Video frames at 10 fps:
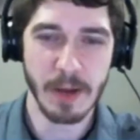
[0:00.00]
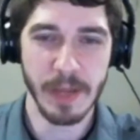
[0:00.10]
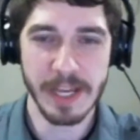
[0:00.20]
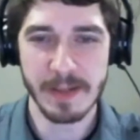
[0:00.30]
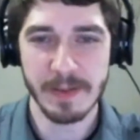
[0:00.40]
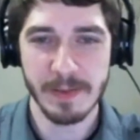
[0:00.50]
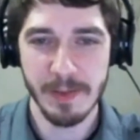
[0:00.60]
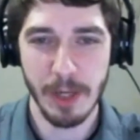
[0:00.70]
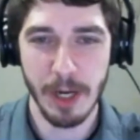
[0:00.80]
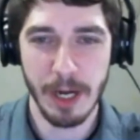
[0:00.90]
like,
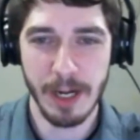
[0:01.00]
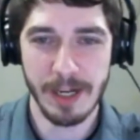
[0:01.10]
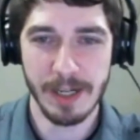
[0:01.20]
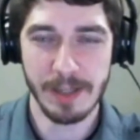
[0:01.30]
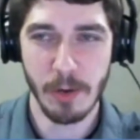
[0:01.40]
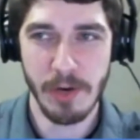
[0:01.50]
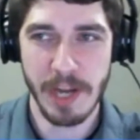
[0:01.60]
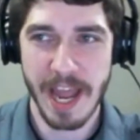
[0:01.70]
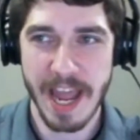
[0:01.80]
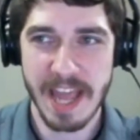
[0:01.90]

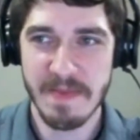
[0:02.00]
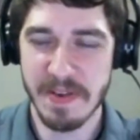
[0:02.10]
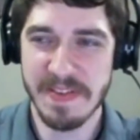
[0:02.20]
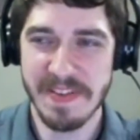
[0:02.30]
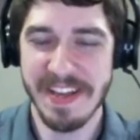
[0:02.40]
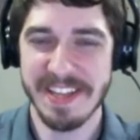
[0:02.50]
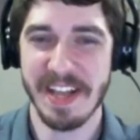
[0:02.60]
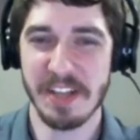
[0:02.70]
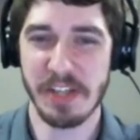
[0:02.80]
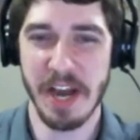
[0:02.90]
okay.
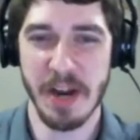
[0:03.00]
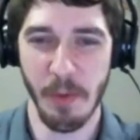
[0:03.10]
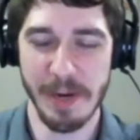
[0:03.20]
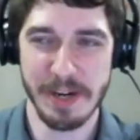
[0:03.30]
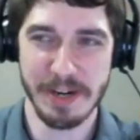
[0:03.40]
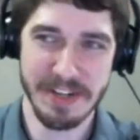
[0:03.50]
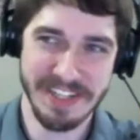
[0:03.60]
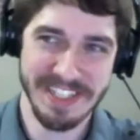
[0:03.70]
That's kind of weird.